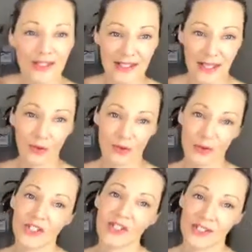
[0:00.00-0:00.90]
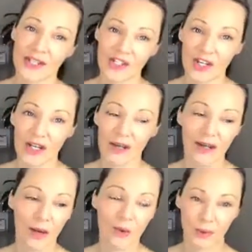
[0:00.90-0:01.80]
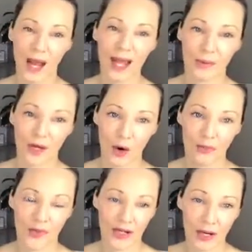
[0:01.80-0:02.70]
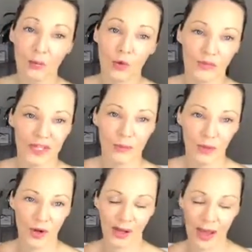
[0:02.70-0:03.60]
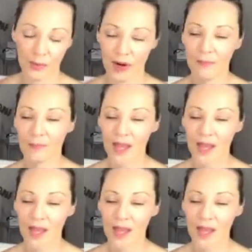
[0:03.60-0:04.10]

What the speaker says: skills, which is teaching women how to be confident and more visible on camera.